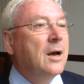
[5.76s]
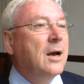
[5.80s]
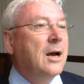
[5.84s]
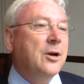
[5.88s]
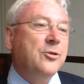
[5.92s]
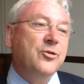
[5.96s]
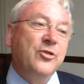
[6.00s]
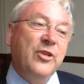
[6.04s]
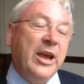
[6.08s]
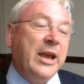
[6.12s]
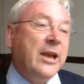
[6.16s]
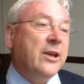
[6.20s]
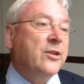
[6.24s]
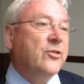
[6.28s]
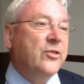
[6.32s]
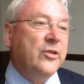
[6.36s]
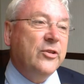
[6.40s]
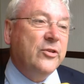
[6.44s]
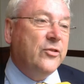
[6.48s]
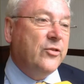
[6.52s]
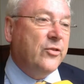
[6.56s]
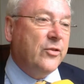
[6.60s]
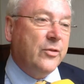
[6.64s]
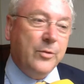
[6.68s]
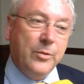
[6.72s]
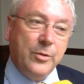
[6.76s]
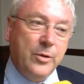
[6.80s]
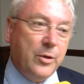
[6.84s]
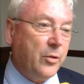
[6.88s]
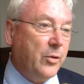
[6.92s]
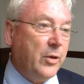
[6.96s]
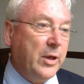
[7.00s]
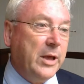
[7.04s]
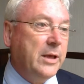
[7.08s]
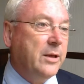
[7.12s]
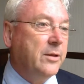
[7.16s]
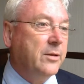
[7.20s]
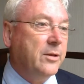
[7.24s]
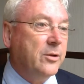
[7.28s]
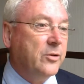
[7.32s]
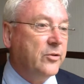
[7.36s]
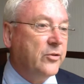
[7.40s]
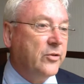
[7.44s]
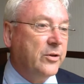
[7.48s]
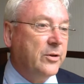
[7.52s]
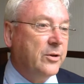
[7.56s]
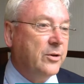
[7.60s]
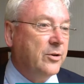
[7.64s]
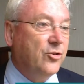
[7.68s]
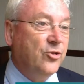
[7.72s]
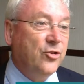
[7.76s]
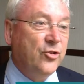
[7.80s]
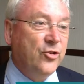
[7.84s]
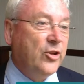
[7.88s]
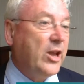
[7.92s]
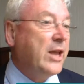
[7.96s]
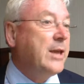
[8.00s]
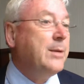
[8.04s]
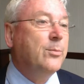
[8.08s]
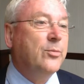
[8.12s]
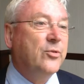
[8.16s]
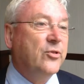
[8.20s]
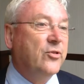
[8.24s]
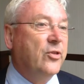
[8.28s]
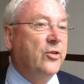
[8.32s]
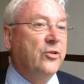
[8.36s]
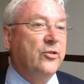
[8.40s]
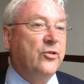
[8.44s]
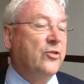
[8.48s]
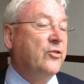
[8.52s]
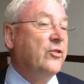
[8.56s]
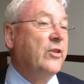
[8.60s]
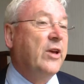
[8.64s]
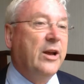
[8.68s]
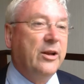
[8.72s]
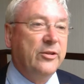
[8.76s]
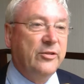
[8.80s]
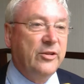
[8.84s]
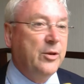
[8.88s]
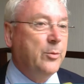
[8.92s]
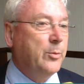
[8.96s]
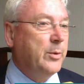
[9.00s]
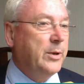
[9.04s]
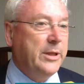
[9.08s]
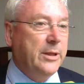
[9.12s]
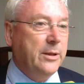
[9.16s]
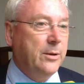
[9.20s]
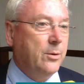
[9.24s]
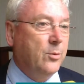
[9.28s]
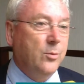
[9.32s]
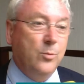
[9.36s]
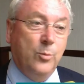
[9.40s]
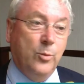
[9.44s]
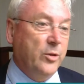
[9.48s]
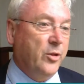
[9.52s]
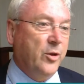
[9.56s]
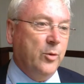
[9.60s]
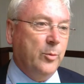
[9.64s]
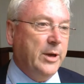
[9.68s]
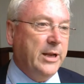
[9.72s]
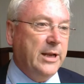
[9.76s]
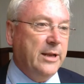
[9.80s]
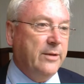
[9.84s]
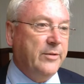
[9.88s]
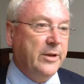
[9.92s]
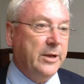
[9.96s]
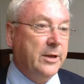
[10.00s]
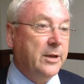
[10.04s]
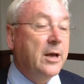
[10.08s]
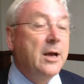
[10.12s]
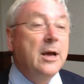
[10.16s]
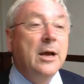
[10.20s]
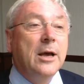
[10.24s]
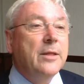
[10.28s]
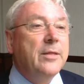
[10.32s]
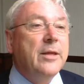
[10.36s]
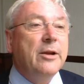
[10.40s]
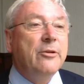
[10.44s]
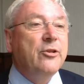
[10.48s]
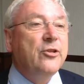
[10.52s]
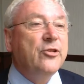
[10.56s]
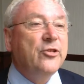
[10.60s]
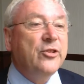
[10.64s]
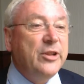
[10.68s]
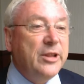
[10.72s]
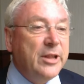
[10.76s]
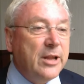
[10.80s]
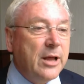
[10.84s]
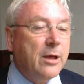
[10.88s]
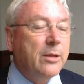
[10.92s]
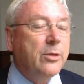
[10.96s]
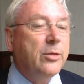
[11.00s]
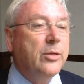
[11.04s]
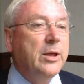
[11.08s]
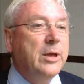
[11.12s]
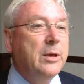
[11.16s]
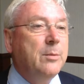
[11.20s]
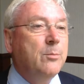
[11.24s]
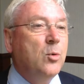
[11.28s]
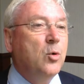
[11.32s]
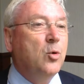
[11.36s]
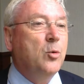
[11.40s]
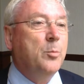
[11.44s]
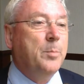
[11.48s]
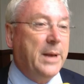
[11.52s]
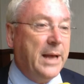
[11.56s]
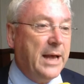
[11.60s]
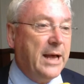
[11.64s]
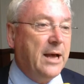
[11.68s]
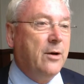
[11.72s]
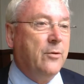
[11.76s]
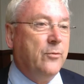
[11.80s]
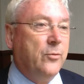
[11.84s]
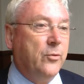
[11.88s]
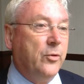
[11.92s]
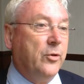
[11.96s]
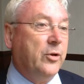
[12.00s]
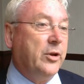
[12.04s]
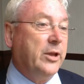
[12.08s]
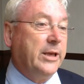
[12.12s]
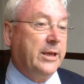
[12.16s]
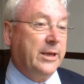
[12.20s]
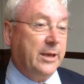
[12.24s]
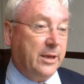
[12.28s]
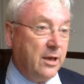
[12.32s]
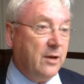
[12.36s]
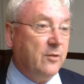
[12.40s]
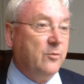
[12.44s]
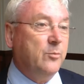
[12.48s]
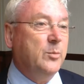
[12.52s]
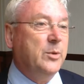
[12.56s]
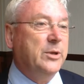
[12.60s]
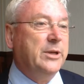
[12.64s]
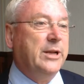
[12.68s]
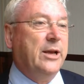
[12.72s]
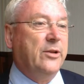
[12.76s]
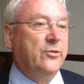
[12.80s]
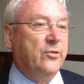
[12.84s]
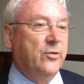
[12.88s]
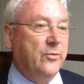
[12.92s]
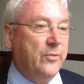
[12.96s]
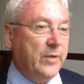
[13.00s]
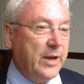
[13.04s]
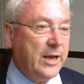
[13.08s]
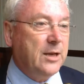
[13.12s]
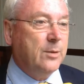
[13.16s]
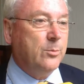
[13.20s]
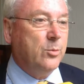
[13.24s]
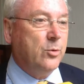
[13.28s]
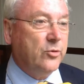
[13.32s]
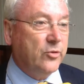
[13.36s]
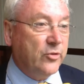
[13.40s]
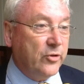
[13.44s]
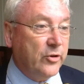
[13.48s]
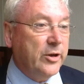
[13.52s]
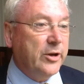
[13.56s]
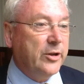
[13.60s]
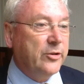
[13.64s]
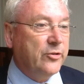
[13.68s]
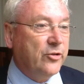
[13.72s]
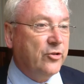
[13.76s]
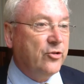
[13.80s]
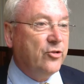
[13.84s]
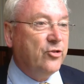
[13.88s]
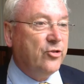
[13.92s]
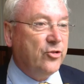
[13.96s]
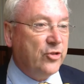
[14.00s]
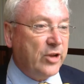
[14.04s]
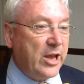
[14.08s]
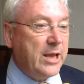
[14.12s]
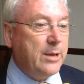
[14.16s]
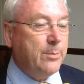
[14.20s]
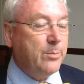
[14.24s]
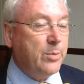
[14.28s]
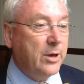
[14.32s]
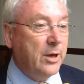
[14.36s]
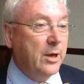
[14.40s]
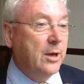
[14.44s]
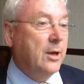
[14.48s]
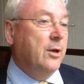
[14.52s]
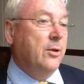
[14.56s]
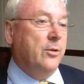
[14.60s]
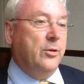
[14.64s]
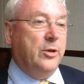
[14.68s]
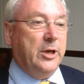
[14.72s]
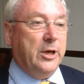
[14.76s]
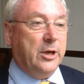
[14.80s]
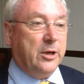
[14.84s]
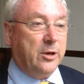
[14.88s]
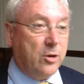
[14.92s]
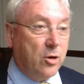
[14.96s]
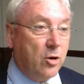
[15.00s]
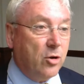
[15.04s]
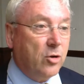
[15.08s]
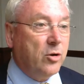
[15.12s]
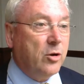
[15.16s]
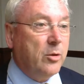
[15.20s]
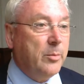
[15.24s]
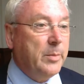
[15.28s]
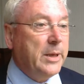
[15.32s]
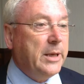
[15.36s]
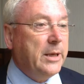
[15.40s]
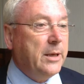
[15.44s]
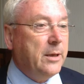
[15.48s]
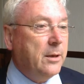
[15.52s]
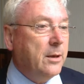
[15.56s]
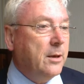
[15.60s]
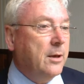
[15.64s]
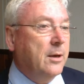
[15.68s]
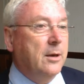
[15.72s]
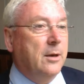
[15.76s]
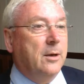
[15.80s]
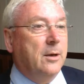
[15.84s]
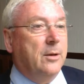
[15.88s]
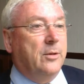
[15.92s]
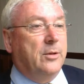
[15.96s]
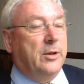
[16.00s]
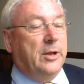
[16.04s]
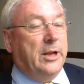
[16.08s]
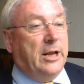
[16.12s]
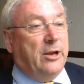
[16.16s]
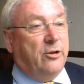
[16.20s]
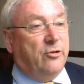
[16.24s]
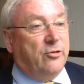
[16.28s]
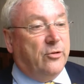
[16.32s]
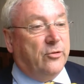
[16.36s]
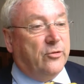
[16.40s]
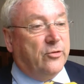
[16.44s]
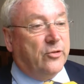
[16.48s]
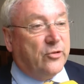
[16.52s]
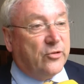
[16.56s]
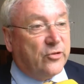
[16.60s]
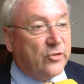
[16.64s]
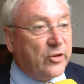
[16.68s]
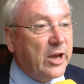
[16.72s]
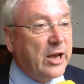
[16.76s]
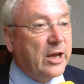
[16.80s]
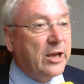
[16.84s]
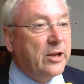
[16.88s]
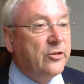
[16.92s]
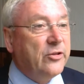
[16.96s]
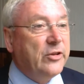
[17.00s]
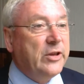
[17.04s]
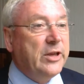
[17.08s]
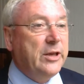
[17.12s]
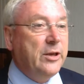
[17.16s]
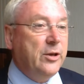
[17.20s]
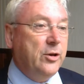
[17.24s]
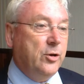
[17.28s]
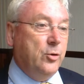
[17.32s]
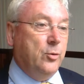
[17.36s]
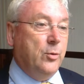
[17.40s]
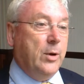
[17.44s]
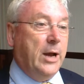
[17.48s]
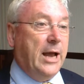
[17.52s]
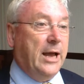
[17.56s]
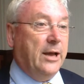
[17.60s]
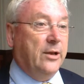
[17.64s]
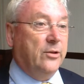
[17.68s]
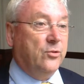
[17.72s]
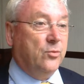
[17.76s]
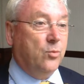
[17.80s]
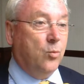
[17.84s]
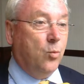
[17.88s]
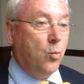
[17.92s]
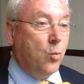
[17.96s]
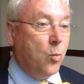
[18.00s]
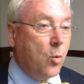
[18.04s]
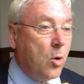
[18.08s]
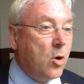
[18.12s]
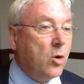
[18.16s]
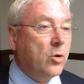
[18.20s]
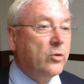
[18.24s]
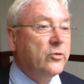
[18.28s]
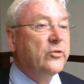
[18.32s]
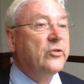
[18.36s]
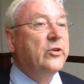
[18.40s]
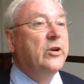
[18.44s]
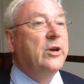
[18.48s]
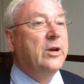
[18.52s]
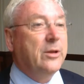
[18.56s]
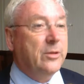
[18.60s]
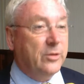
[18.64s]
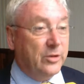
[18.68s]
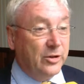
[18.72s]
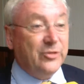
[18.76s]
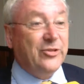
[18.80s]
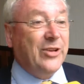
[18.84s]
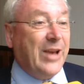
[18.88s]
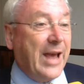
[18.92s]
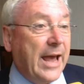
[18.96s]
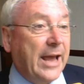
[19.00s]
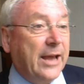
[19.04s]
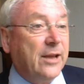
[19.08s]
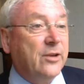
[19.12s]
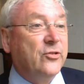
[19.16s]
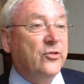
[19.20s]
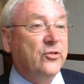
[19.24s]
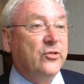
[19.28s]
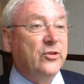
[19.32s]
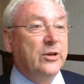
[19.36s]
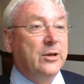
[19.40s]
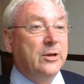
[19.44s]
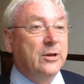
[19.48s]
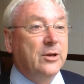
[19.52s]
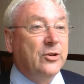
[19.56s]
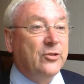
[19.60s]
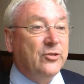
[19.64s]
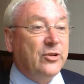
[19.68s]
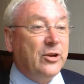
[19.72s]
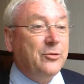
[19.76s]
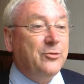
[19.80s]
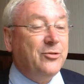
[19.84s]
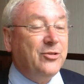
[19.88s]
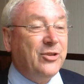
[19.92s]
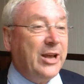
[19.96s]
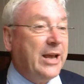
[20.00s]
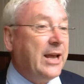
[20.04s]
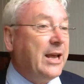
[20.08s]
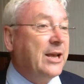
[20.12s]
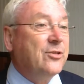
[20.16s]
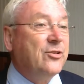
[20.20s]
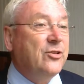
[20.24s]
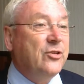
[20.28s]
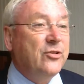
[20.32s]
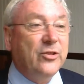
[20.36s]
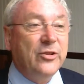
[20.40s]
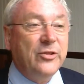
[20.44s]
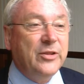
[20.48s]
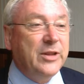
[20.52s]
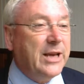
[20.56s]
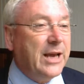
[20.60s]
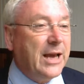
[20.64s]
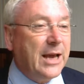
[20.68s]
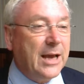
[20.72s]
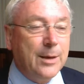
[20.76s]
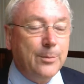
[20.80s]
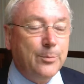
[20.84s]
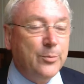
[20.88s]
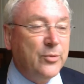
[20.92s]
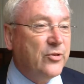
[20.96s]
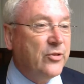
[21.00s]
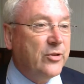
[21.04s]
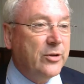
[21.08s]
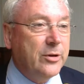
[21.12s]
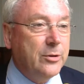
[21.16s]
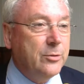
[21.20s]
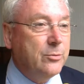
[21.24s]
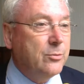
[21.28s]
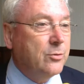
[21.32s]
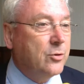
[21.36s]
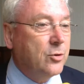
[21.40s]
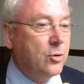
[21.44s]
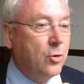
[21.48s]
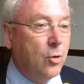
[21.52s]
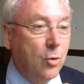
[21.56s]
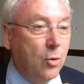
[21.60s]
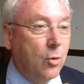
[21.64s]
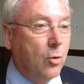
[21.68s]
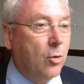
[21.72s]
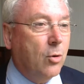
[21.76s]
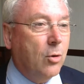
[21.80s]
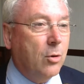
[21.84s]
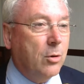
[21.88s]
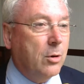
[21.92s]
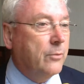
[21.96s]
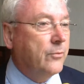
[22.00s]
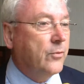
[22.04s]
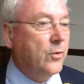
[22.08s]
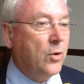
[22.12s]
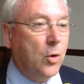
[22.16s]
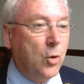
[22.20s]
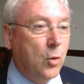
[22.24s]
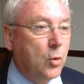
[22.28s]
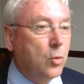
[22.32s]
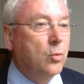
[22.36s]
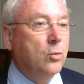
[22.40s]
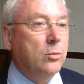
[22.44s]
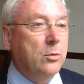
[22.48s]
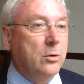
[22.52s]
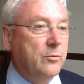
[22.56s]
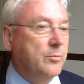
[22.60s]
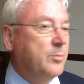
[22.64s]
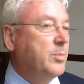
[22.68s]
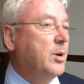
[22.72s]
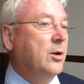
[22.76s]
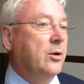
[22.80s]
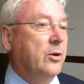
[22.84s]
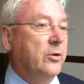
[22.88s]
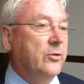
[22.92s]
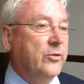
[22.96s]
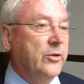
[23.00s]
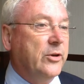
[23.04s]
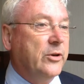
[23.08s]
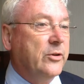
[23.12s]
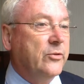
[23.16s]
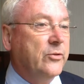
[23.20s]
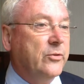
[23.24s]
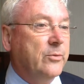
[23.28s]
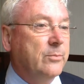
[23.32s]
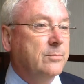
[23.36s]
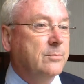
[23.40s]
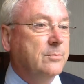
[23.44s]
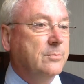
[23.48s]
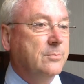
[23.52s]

Oh, tax is the thing that shapes the society that we live in. There is nothing more powerful that a government has available to it to shape the economy, the nature of society, who has what, than tax. So tax is at the absolute core of all of politics.